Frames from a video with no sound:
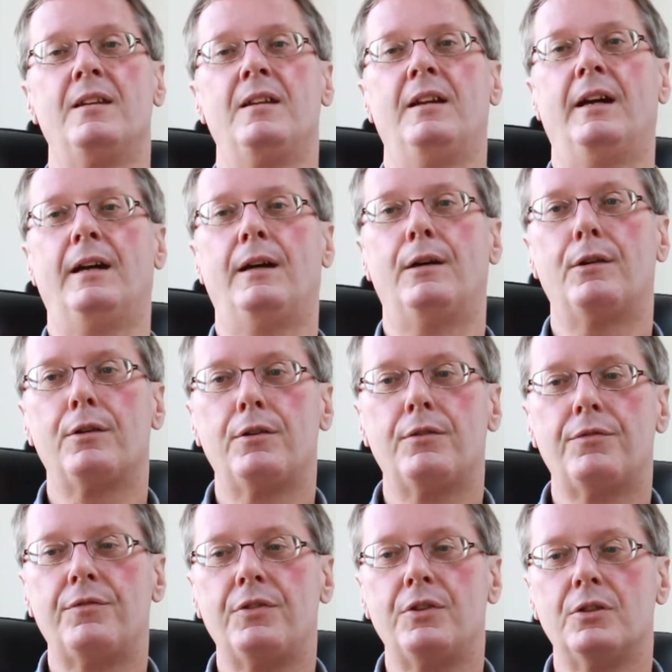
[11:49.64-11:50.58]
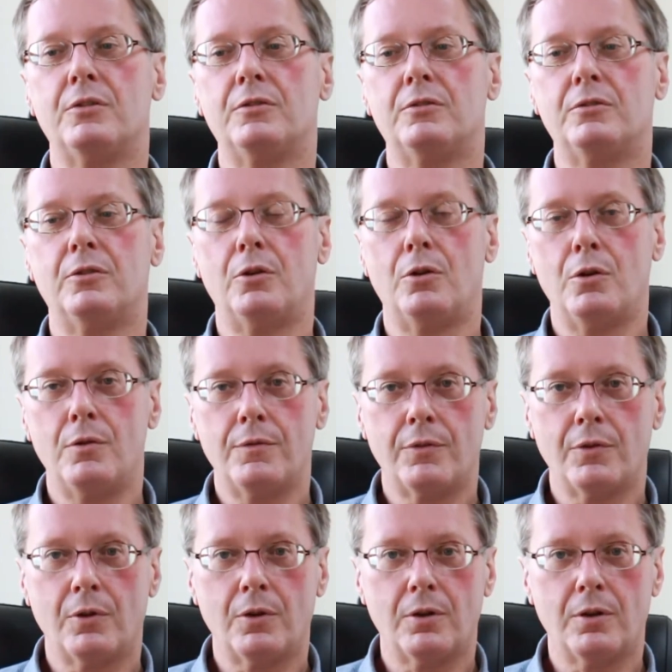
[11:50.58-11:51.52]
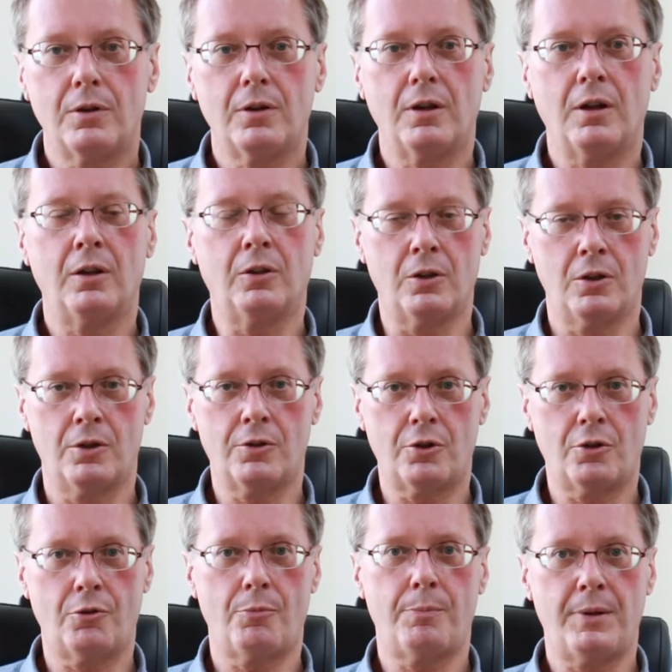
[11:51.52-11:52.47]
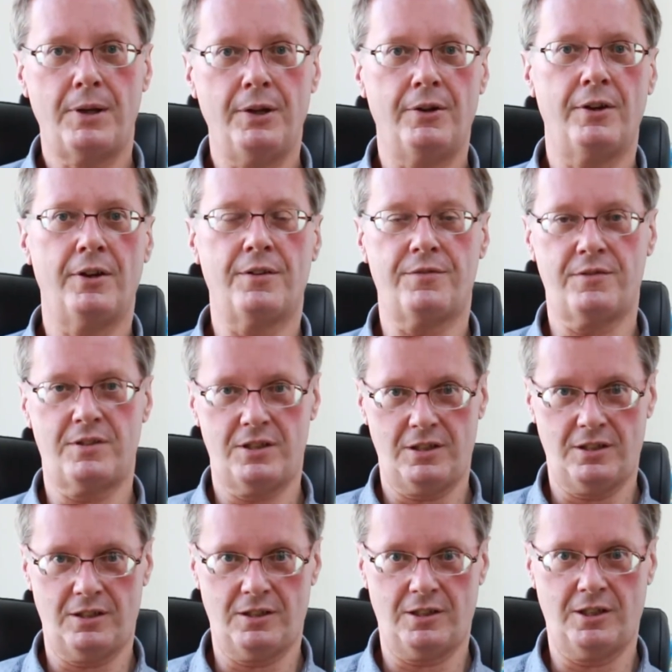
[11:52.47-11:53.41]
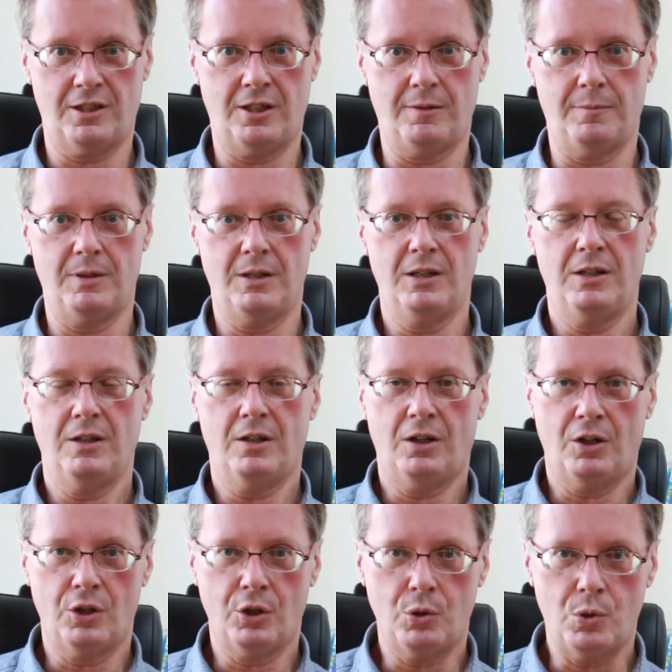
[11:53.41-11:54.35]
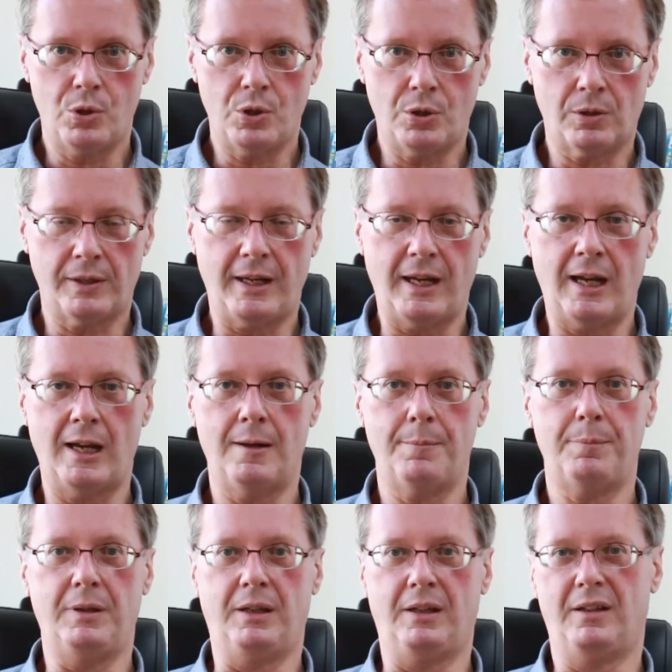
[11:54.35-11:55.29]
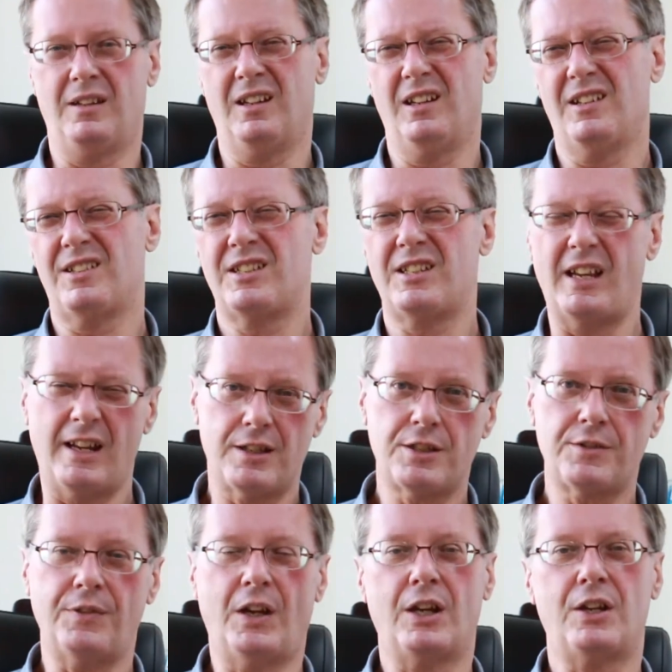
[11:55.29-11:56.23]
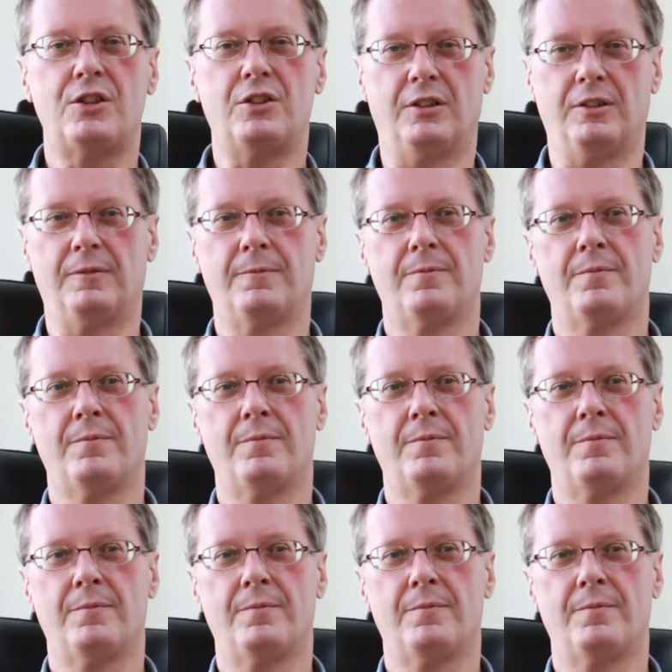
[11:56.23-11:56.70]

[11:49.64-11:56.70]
How you feel over a longer period of time. Are you generally happy? Kind of satisfaction.